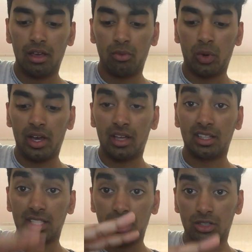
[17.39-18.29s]
where
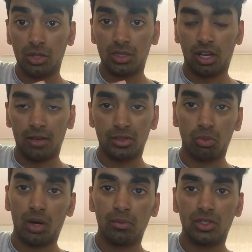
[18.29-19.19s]
there's either two types.
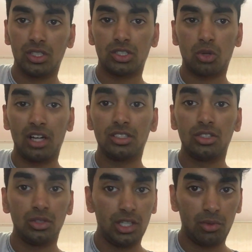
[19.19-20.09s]
One which is trying to
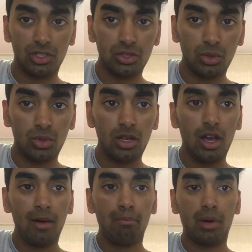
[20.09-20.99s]
do the original,
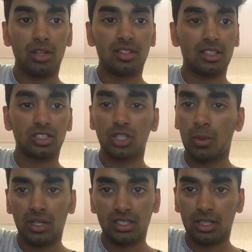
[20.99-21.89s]
but there's so
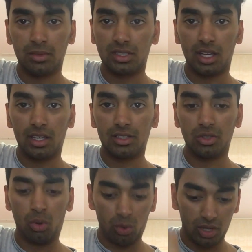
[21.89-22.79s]
many silly mistakes,
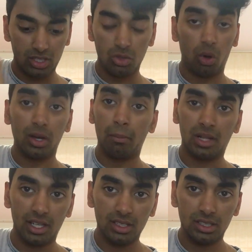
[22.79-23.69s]
or it's not
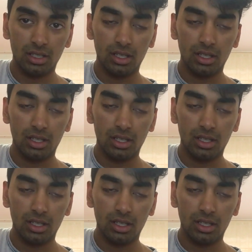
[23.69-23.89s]
complete